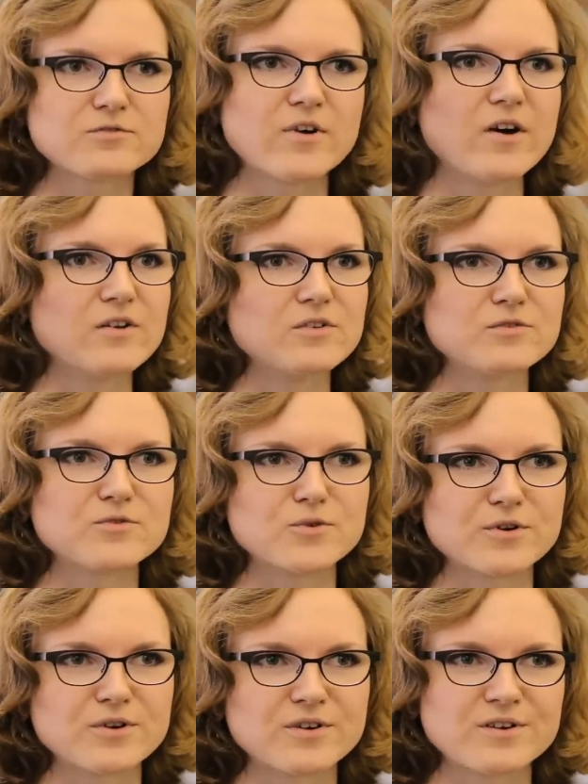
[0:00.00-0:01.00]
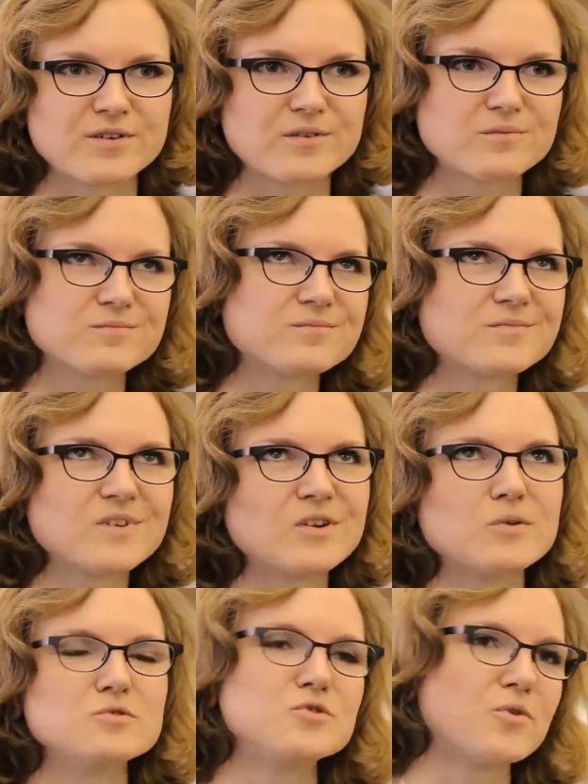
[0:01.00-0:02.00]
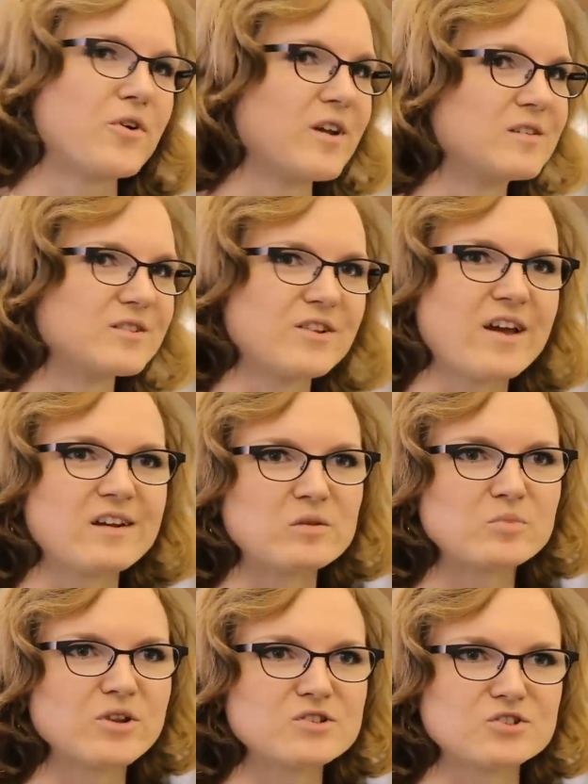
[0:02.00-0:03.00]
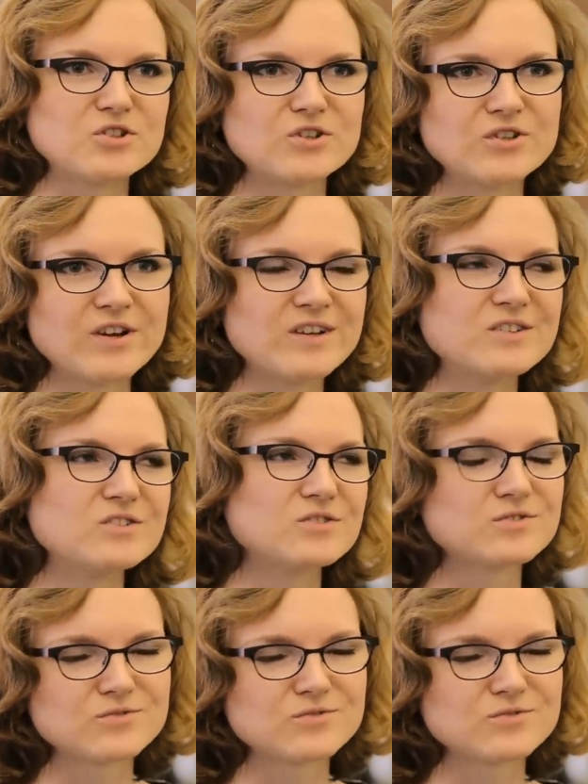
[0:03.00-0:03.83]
fun, for you know, joy and delight and pleasure and